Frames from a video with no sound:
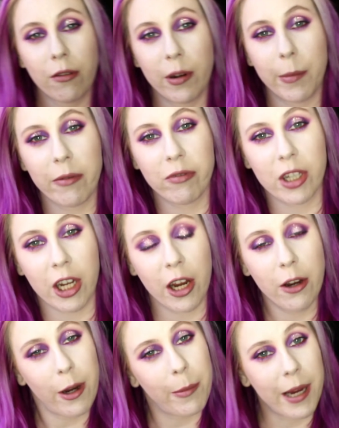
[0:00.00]
three months ago,
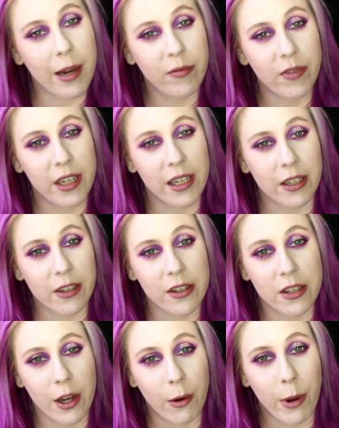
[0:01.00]
I became vegan,
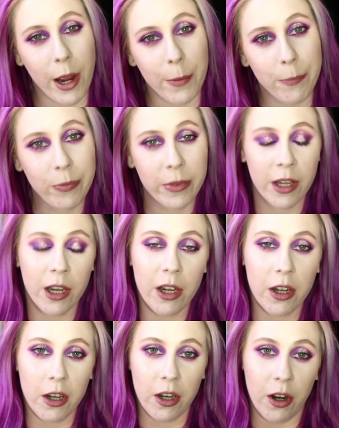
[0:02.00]
so um,
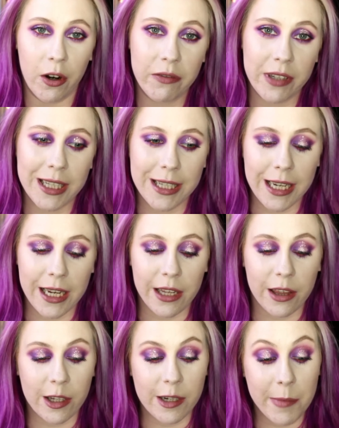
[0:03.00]

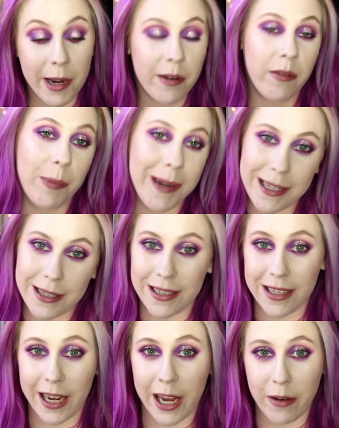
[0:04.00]
Obviously the amount of
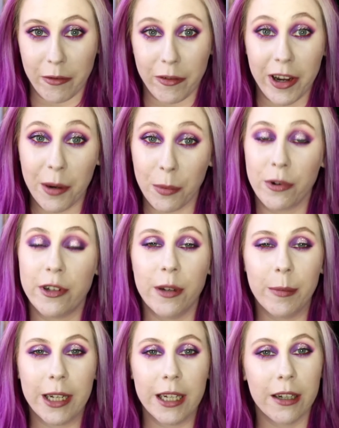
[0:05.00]
pizzas that I have available
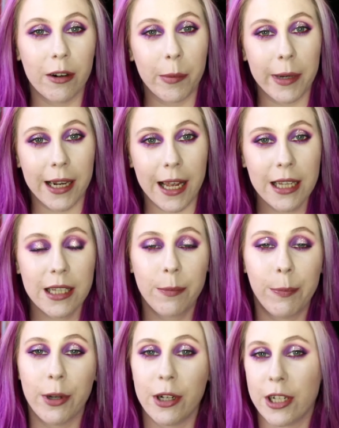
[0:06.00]
to me are a bit less
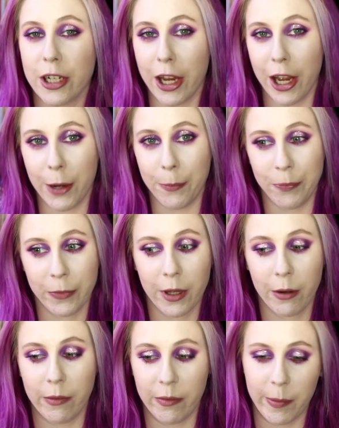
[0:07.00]
but um,
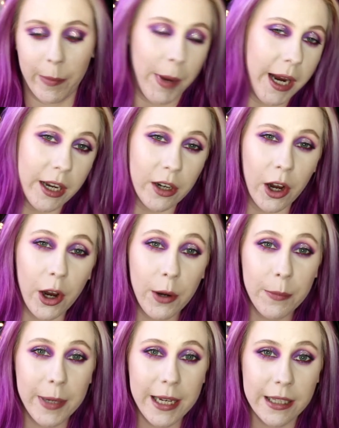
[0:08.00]
we've been making our
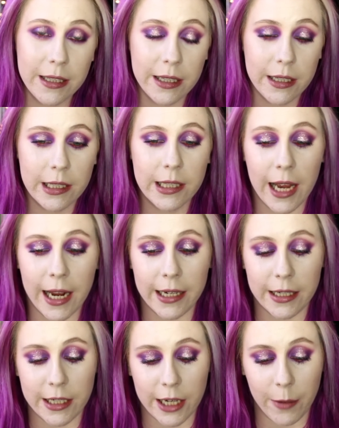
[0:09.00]
own pizzas
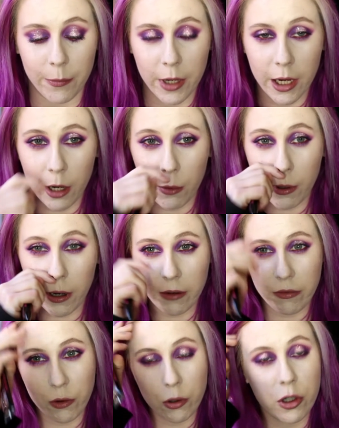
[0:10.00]
and um, we're
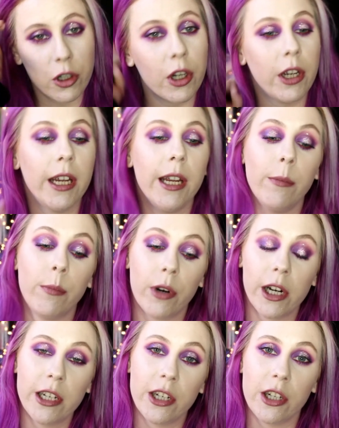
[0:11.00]
quite fortunate in
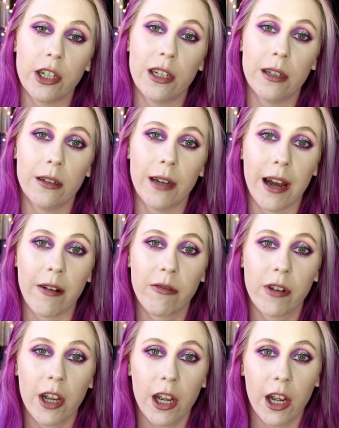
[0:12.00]
Brighton to
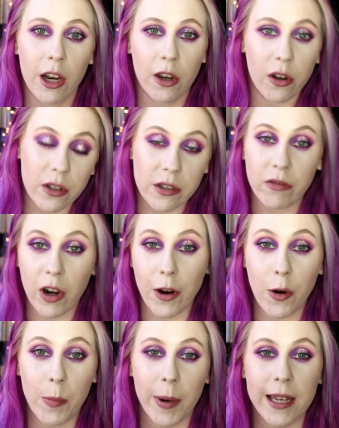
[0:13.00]
have lots of
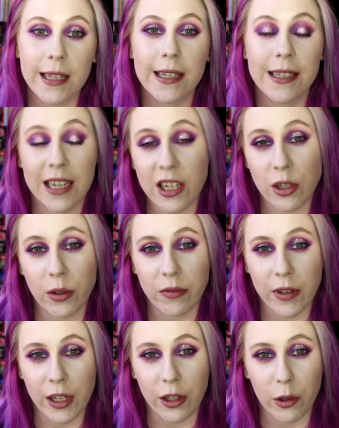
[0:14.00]
local places that do a
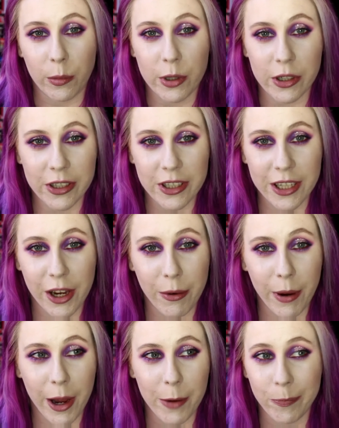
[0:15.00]
vegan option
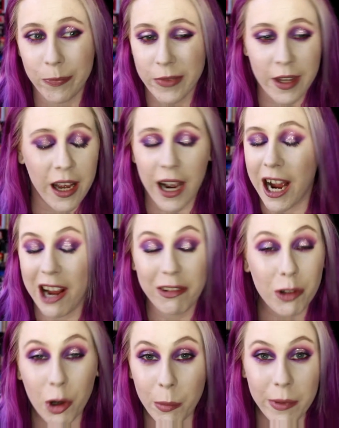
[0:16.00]
so um, I
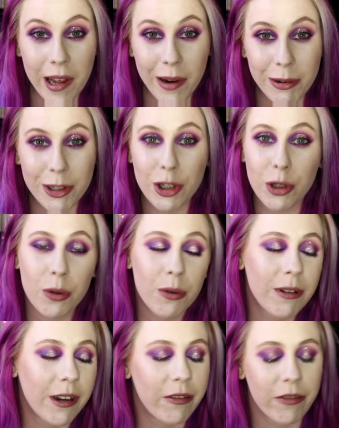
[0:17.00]
haven't gone without at
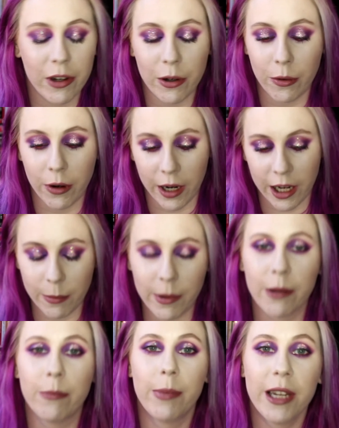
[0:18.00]
all and I feel like
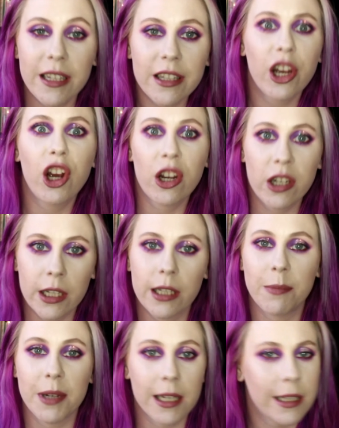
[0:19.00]
my pizza urges
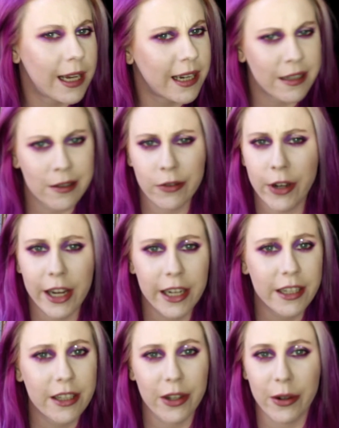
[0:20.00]
are being
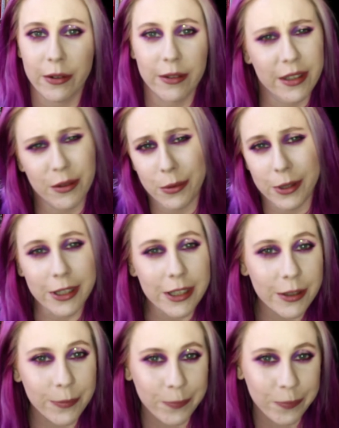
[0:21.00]
satisfied so it's all good.